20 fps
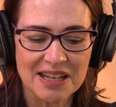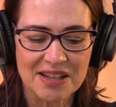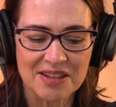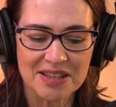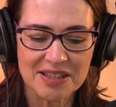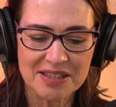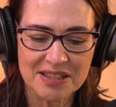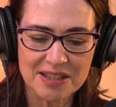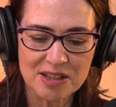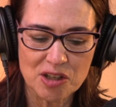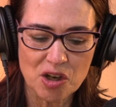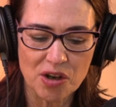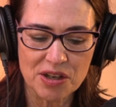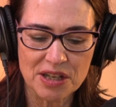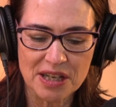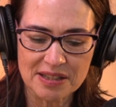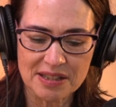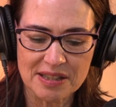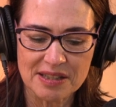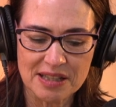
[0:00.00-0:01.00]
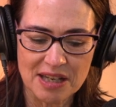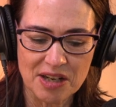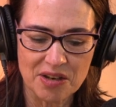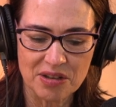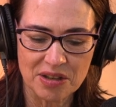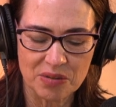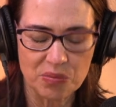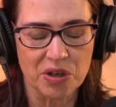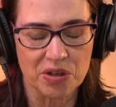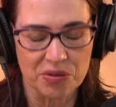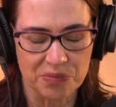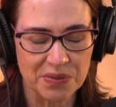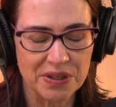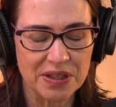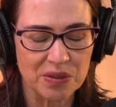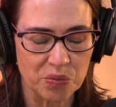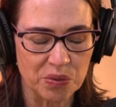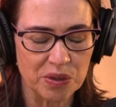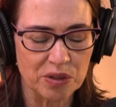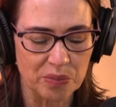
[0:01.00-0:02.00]
this is not necessarily, well,
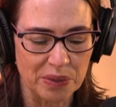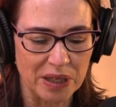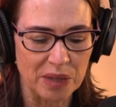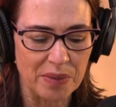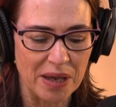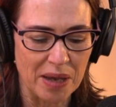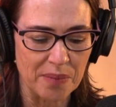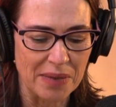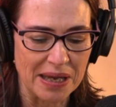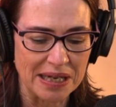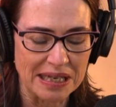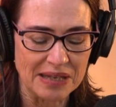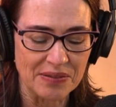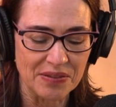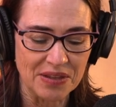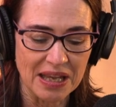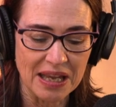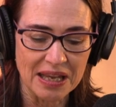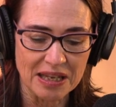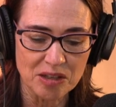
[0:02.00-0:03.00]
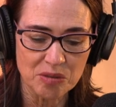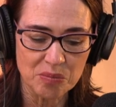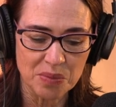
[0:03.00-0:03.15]
it will be about money in the end,